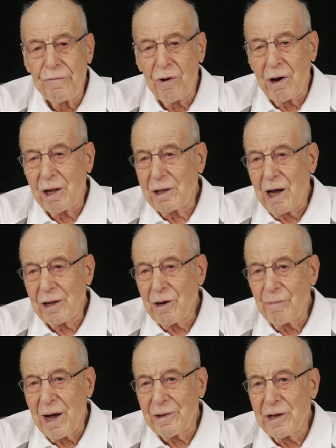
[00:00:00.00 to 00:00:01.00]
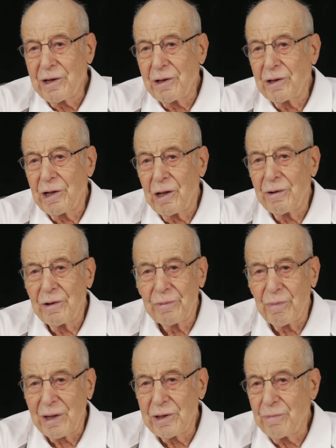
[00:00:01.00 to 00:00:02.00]
for a lot of
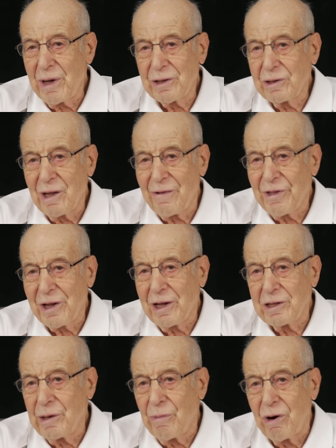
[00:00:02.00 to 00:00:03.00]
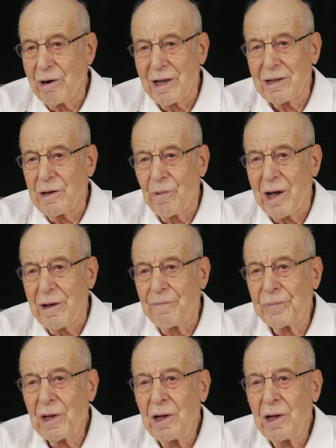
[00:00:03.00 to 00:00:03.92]
money meant nothing anymore anyway,